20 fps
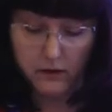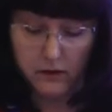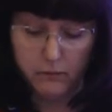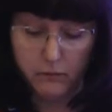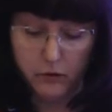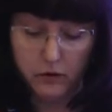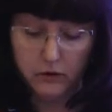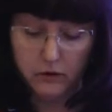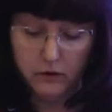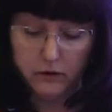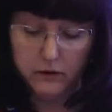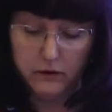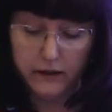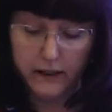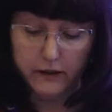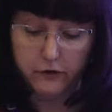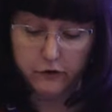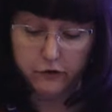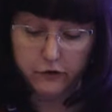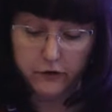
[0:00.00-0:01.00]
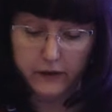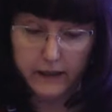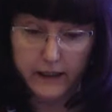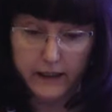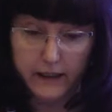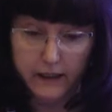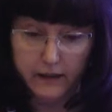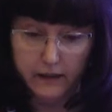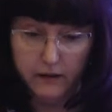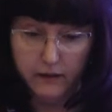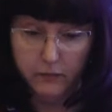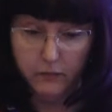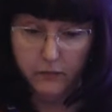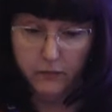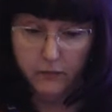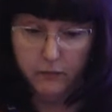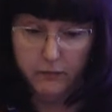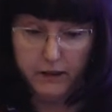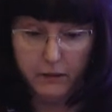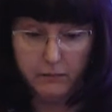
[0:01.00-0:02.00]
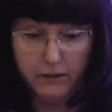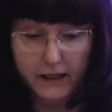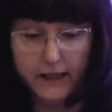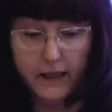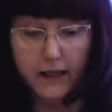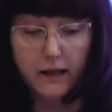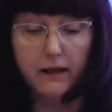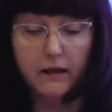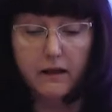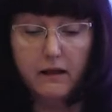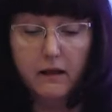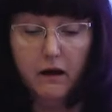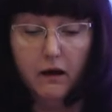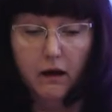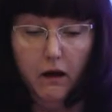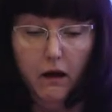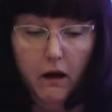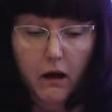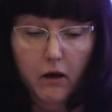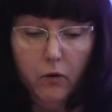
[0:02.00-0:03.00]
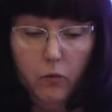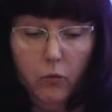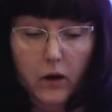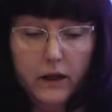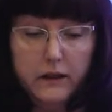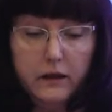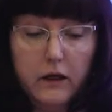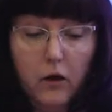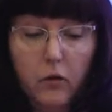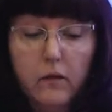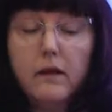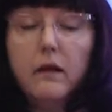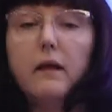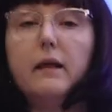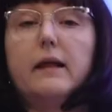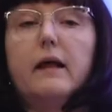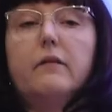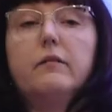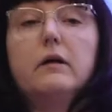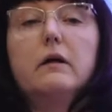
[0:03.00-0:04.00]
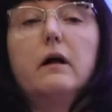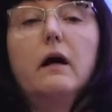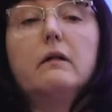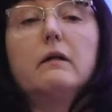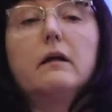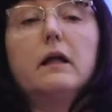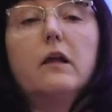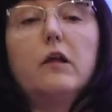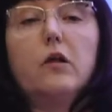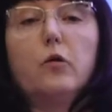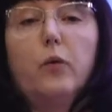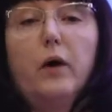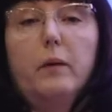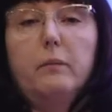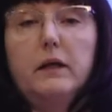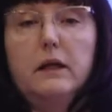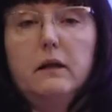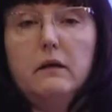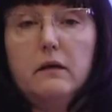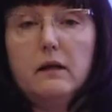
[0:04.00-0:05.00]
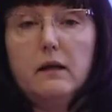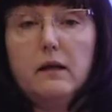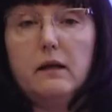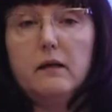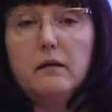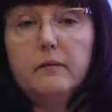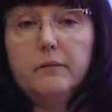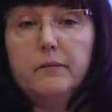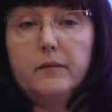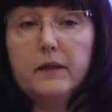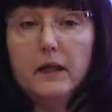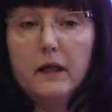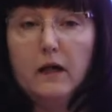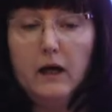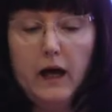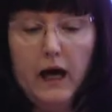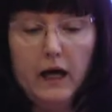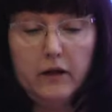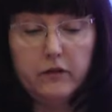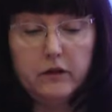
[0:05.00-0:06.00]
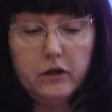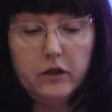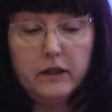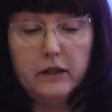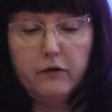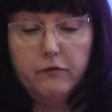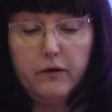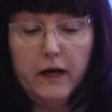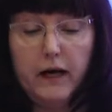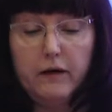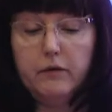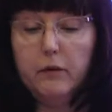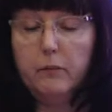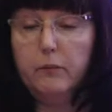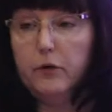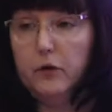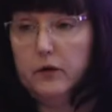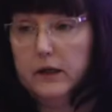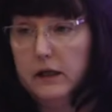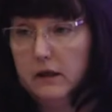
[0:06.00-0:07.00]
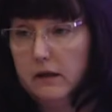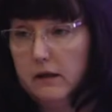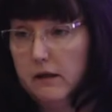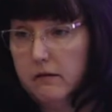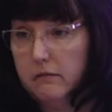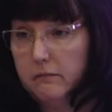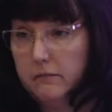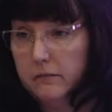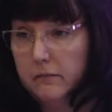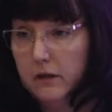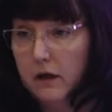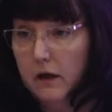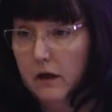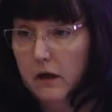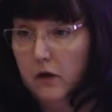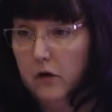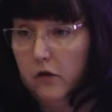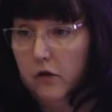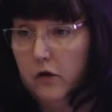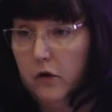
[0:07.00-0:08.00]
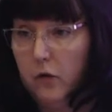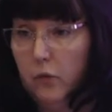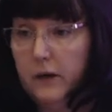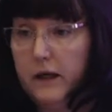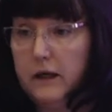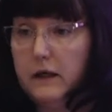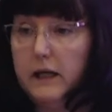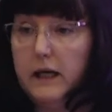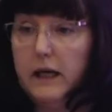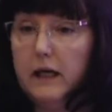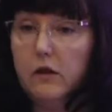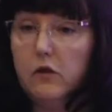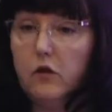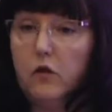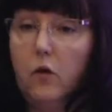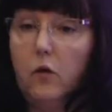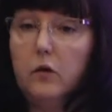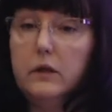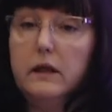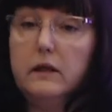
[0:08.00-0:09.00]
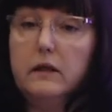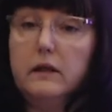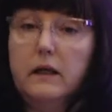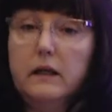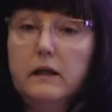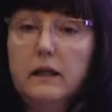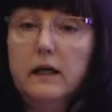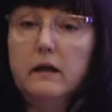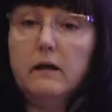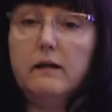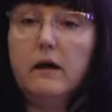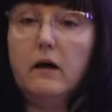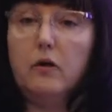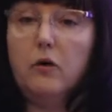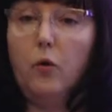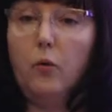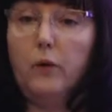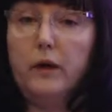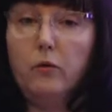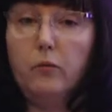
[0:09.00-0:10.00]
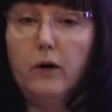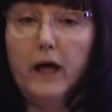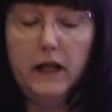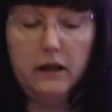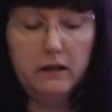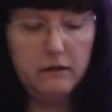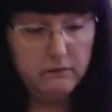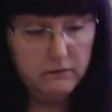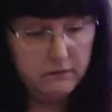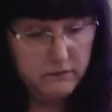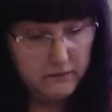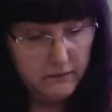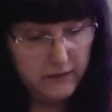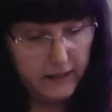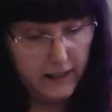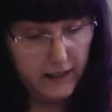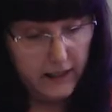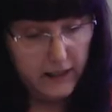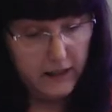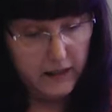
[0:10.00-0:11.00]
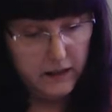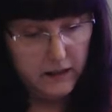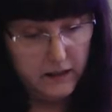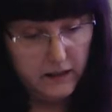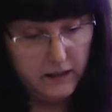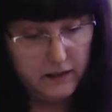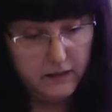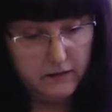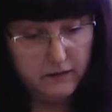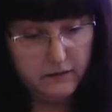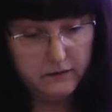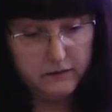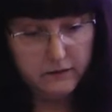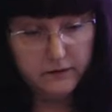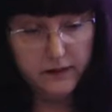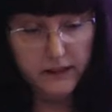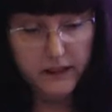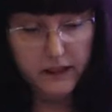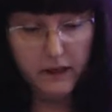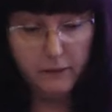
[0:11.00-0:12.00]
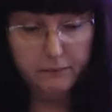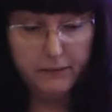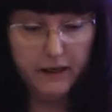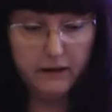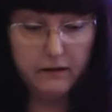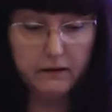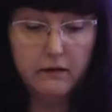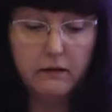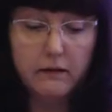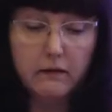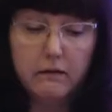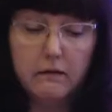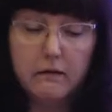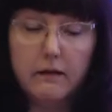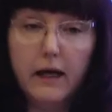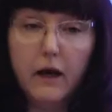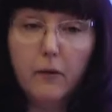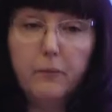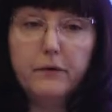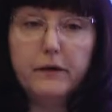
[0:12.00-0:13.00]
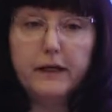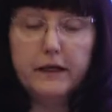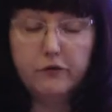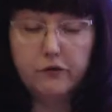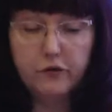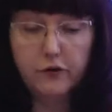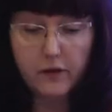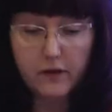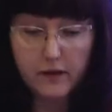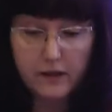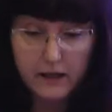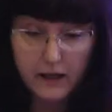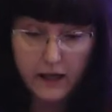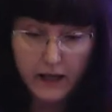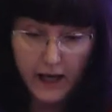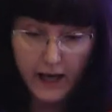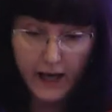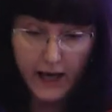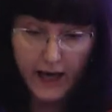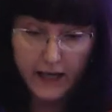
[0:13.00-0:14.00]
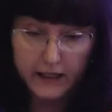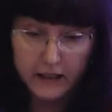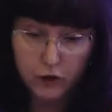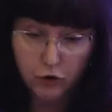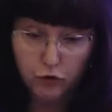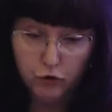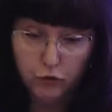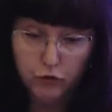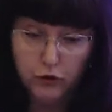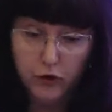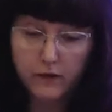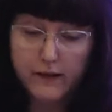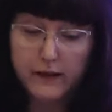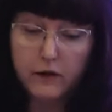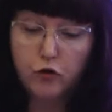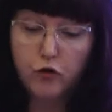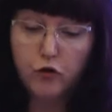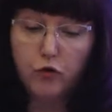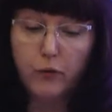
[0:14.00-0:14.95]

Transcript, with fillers: small, actually, premises, 1,700 square meters, and 35 employees. So when they saw that the things are going well, they uh, expanded their operations. And in 2012,